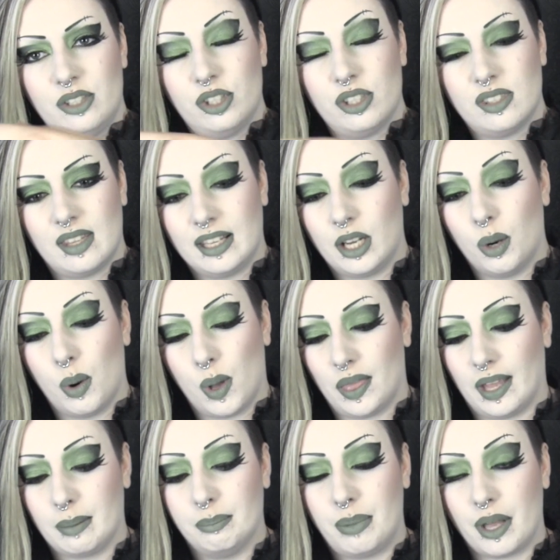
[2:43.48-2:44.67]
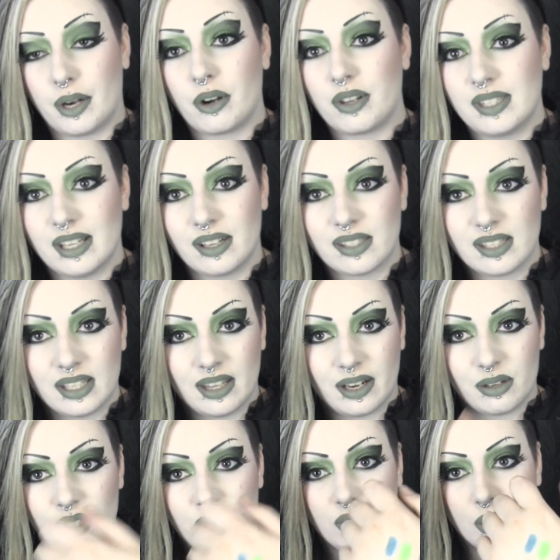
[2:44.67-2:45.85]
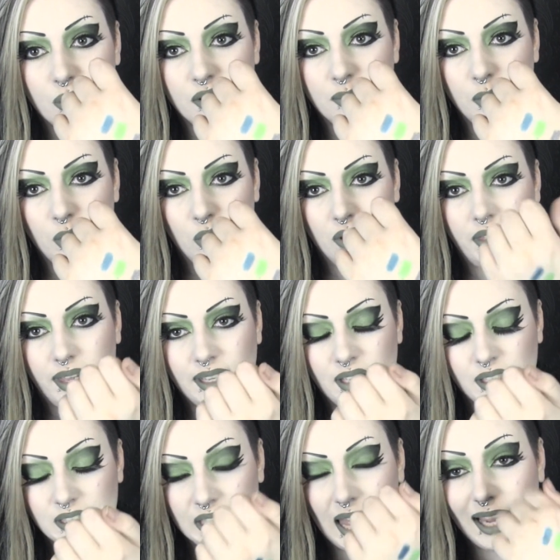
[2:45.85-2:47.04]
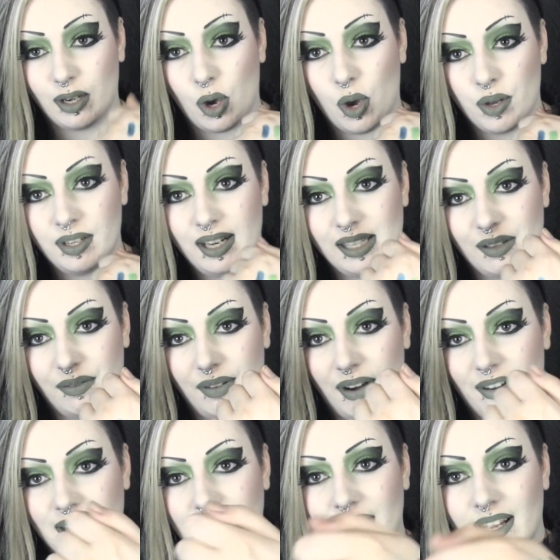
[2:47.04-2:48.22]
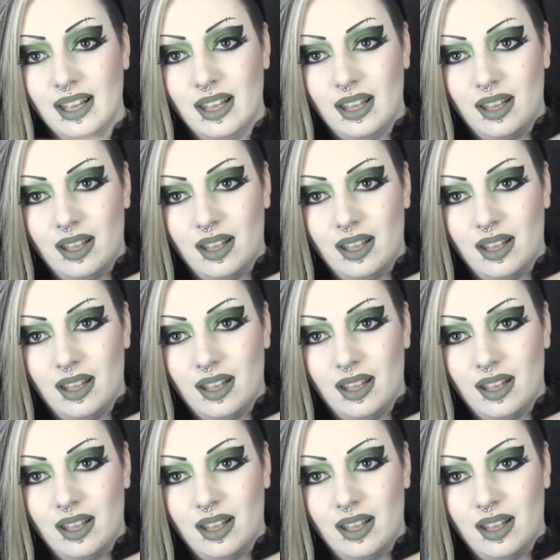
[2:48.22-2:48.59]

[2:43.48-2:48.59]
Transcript: These just, they go on like butter, seriously, they're so smooth. Like, Glide On is a very,